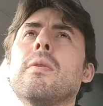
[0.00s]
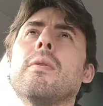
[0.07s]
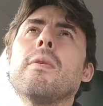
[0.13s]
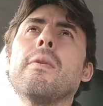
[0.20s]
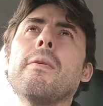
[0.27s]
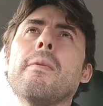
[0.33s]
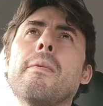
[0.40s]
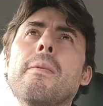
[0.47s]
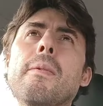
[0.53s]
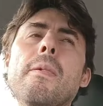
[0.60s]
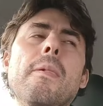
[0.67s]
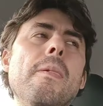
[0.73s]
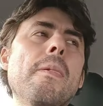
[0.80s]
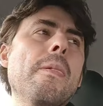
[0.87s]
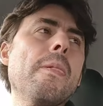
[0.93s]

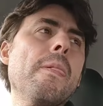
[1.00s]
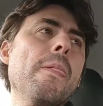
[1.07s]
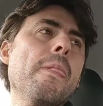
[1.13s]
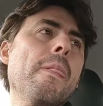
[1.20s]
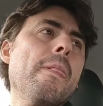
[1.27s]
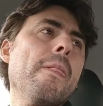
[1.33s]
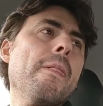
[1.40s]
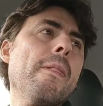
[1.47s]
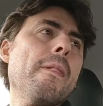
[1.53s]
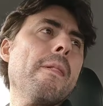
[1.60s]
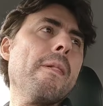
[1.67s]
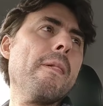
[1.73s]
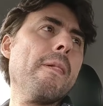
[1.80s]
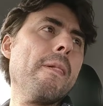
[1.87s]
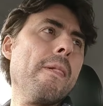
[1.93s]

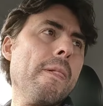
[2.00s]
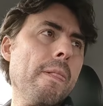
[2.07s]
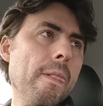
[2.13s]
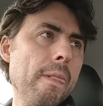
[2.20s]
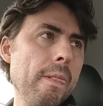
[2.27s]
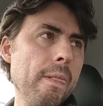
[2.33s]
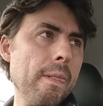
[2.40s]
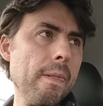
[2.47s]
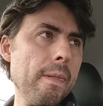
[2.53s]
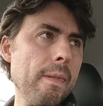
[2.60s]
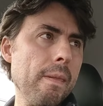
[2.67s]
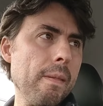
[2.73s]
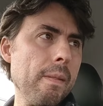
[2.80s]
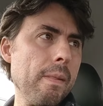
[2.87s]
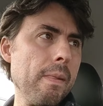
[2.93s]

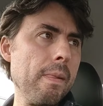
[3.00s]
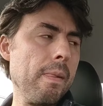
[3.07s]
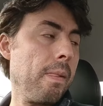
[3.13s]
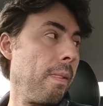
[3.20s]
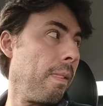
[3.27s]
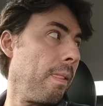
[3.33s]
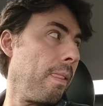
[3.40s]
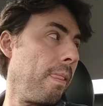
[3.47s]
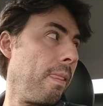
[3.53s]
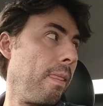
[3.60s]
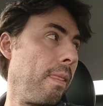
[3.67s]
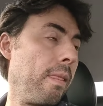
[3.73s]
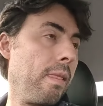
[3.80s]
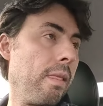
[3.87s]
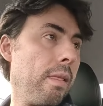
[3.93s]

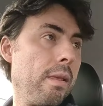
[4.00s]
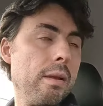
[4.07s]
[no speech]